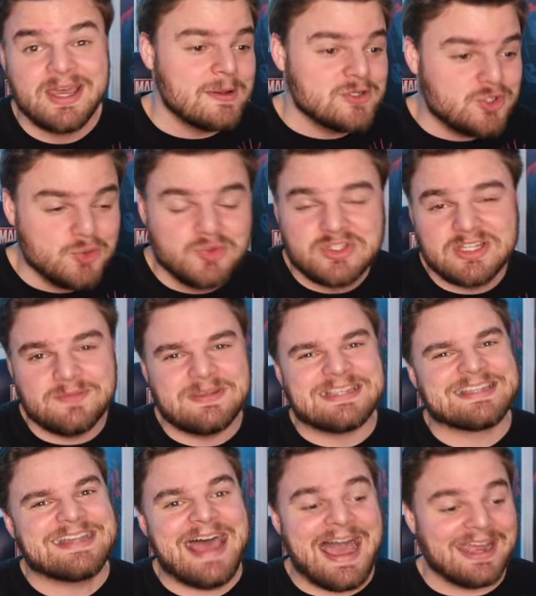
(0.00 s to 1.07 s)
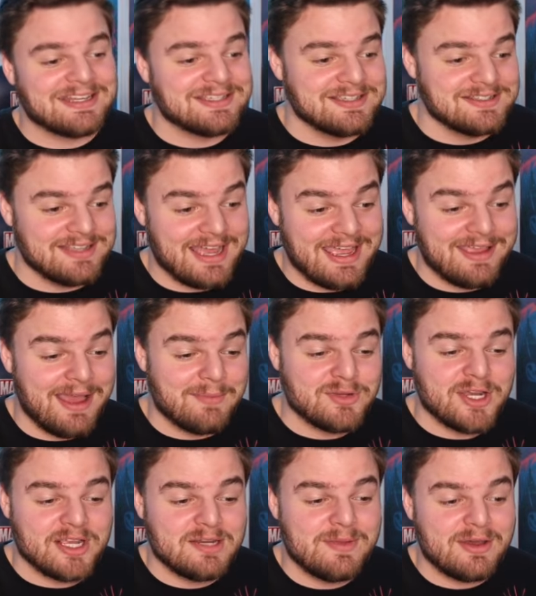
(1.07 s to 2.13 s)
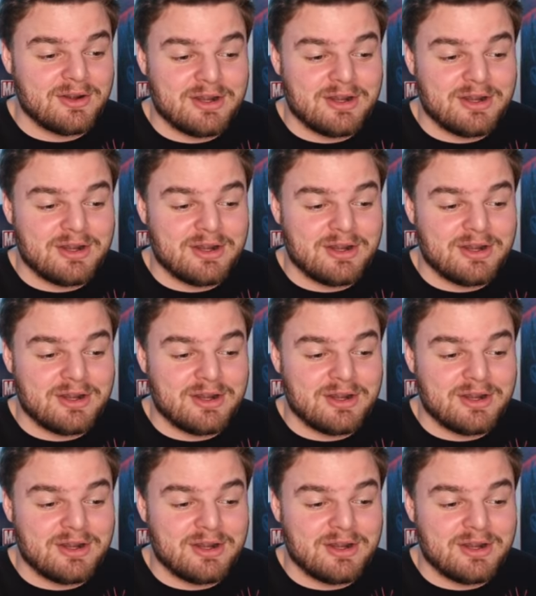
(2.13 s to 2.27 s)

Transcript: June's gonna be stacked, because I'm talking about